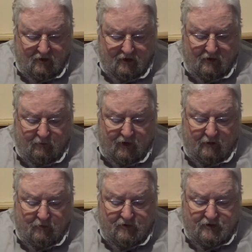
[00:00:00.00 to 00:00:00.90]
In the
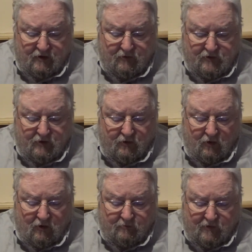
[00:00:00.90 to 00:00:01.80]
Bible, secrets are
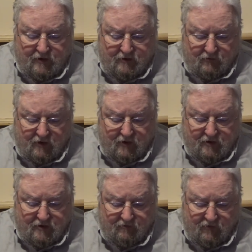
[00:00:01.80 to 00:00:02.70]
called
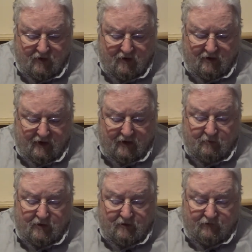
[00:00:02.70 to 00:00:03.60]
mysteries. They
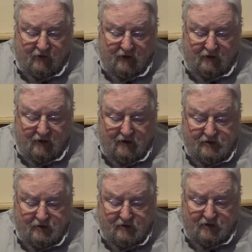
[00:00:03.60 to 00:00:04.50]
can be defined
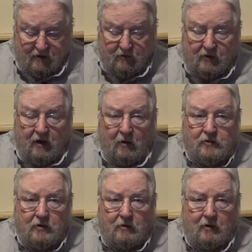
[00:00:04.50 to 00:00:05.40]
as the secret
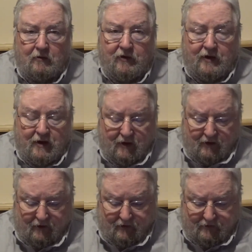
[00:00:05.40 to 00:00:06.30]
counsel of the
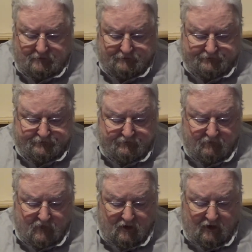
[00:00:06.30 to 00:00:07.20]
king.
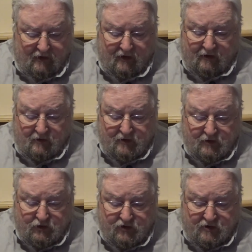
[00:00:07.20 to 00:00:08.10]
A king
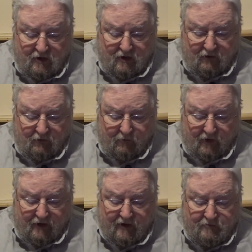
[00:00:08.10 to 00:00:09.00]
doesn't just tell
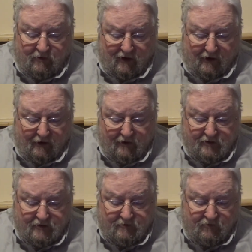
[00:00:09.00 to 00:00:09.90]
everybody his
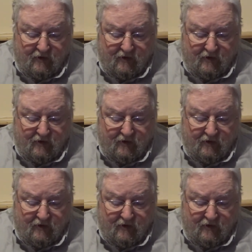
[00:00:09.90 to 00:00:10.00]
plans.